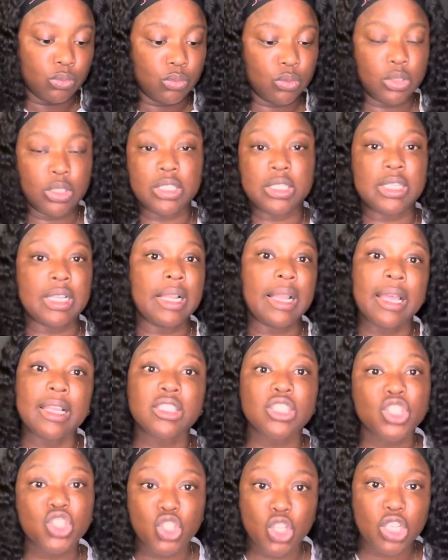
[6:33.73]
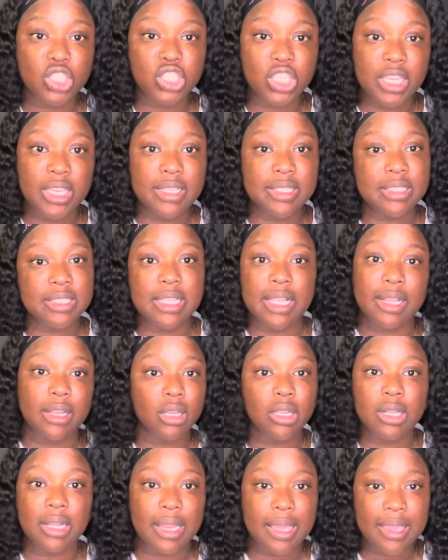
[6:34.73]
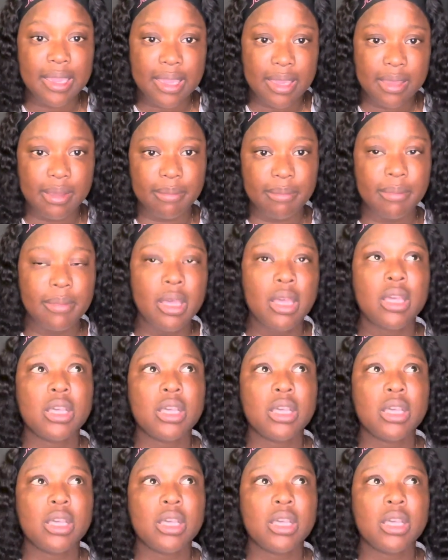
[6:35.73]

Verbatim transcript: because they like to judge kids that look like him.